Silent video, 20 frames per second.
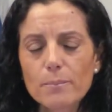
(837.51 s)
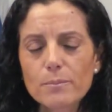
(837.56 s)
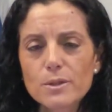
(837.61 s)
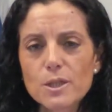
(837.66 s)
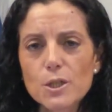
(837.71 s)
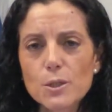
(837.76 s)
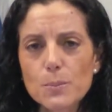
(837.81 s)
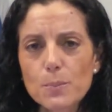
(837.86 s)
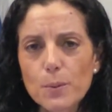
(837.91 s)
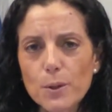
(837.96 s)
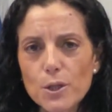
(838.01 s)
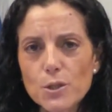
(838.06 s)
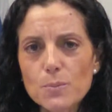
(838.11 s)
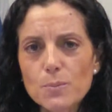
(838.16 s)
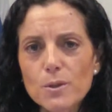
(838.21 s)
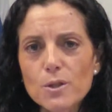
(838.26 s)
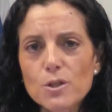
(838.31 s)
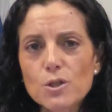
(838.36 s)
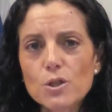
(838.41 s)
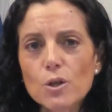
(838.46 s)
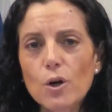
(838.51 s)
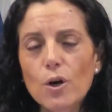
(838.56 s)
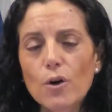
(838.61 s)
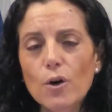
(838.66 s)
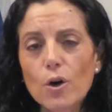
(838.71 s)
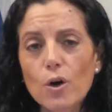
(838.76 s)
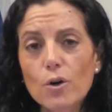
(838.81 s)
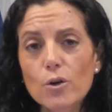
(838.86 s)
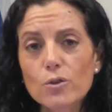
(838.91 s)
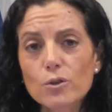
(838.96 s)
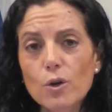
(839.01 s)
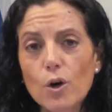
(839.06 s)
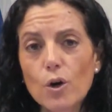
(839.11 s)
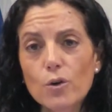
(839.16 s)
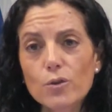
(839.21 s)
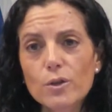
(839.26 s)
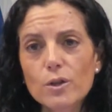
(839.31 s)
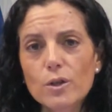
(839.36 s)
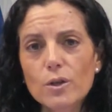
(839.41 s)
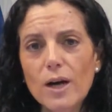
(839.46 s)
disbursements or, or, or
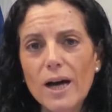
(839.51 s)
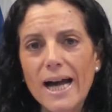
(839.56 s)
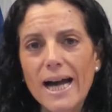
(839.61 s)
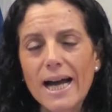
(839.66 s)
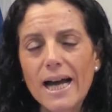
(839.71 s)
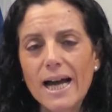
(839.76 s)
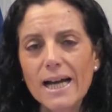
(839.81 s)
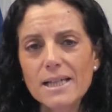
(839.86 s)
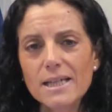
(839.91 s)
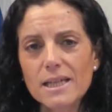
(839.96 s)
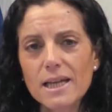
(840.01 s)
the uh,